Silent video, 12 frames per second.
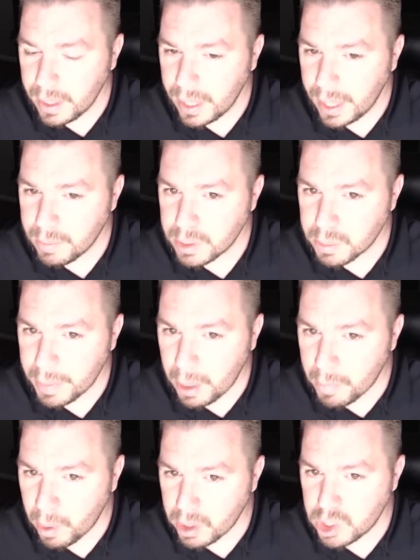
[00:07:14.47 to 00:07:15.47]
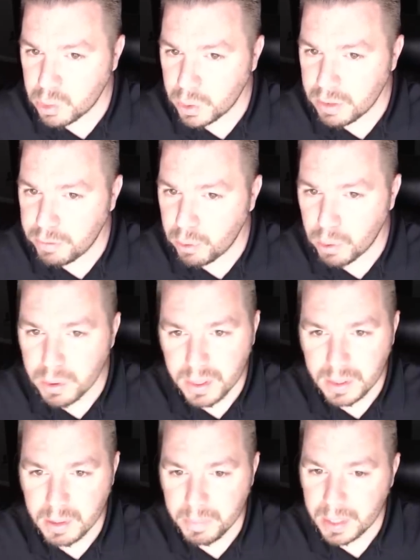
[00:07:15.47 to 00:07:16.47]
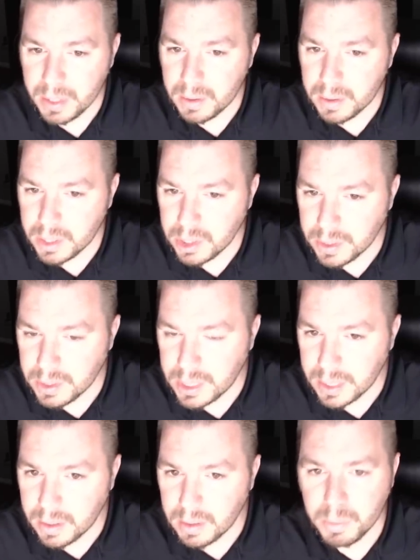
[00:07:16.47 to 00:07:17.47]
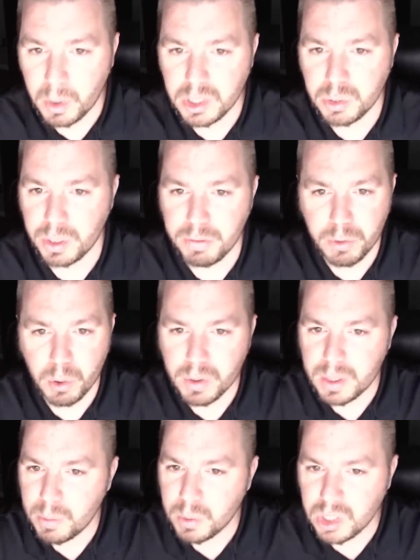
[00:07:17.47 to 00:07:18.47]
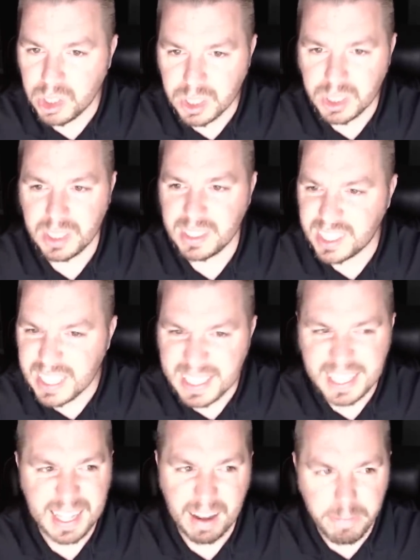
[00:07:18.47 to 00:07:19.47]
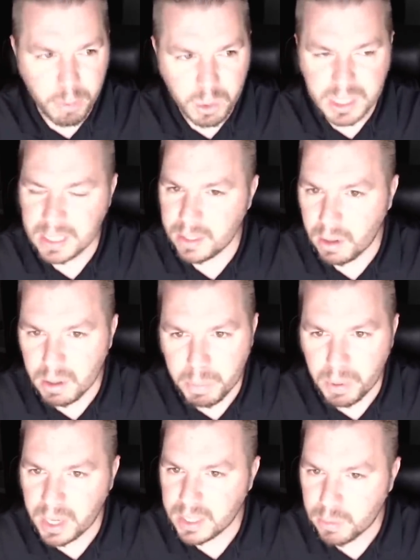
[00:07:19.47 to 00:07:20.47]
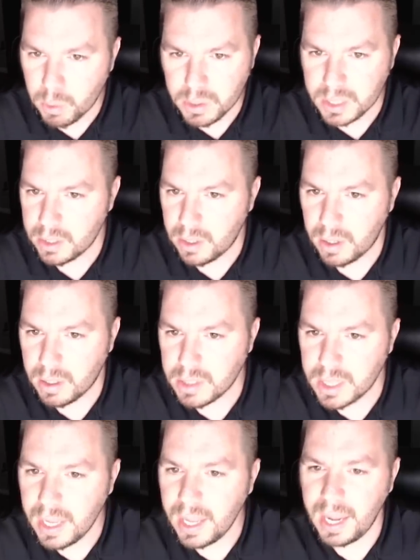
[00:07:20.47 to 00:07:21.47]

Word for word: It was about March 24th in the middle, as you can see there. March 24th, it was just sitting at that $14 price, $14.